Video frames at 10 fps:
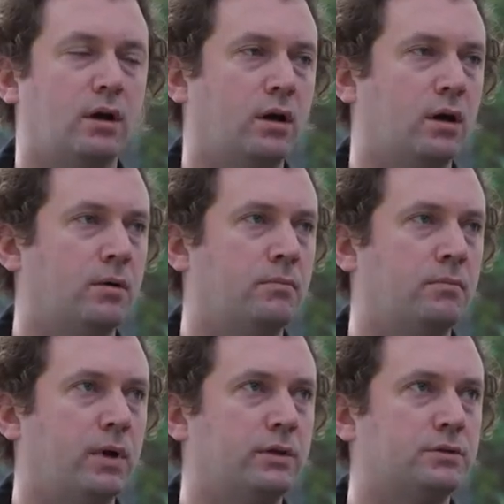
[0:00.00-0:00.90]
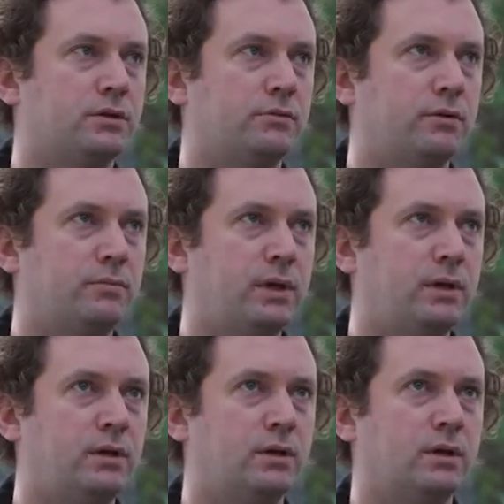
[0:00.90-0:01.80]
And so for
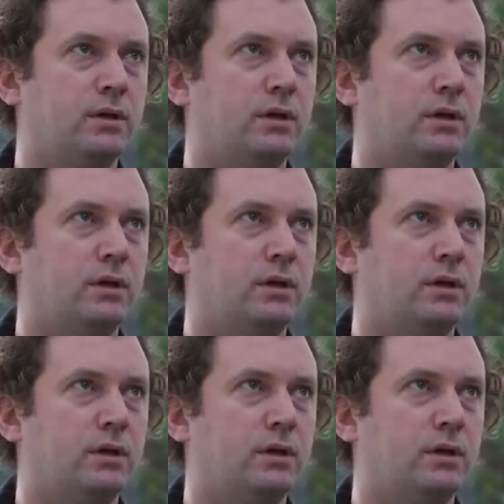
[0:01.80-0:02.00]
me,